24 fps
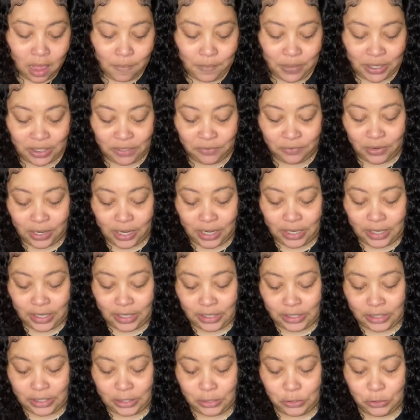His friend
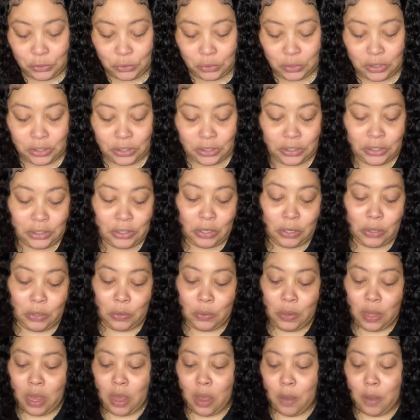is a jeweler, so